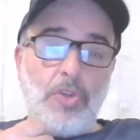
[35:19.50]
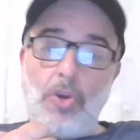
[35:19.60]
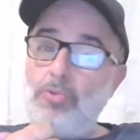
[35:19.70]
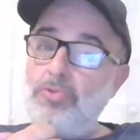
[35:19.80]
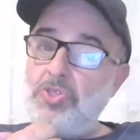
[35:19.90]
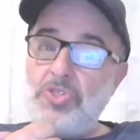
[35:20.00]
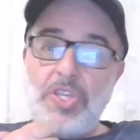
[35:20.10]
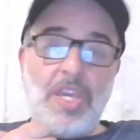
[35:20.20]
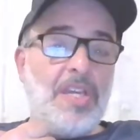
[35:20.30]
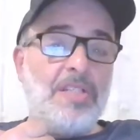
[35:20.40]
Go with
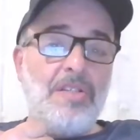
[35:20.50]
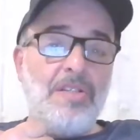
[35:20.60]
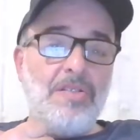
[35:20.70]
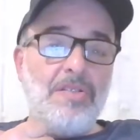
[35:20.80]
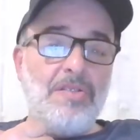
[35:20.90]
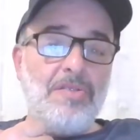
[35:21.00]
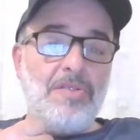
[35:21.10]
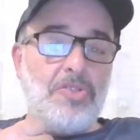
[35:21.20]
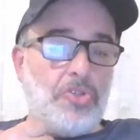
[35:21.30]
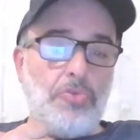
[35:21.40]
Zayd,
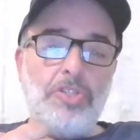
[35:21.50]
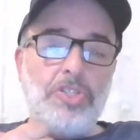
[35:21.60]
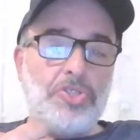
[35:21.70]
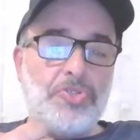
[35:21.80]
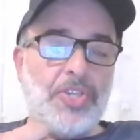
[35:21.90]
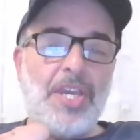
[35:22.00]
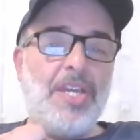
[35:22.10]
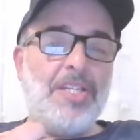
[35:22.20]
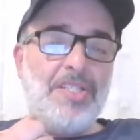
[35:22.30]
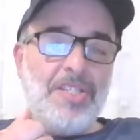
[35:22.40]
the Jewish
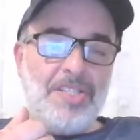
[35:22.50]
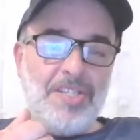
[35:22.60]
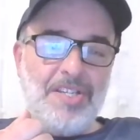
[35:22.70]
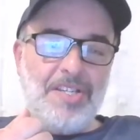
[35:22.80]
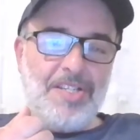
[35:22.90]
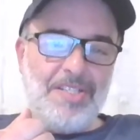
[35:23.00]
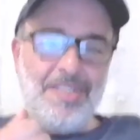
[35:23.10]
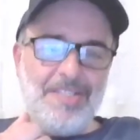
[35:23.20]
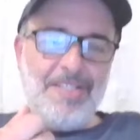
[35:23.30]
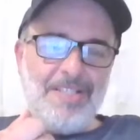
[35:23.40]
Zayd,
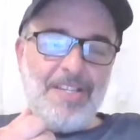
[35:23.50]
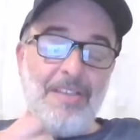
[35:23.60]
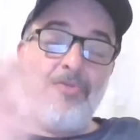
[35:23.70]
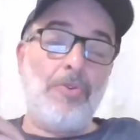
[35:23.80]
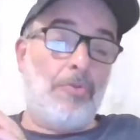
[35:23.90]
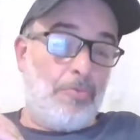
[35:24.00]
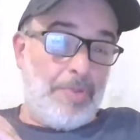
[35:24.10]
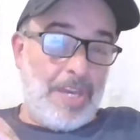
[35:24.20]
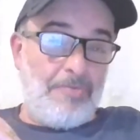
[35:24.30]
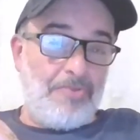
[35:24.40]
even though
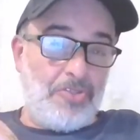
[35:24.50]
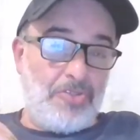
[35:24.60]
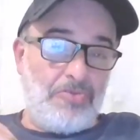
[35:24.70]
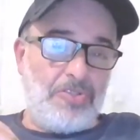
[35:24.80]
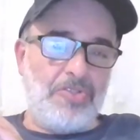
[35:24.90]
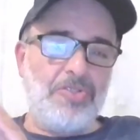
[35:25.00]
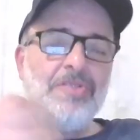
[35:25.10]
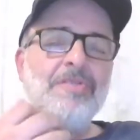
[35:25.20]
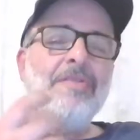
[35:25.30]
Ubay was Jewish.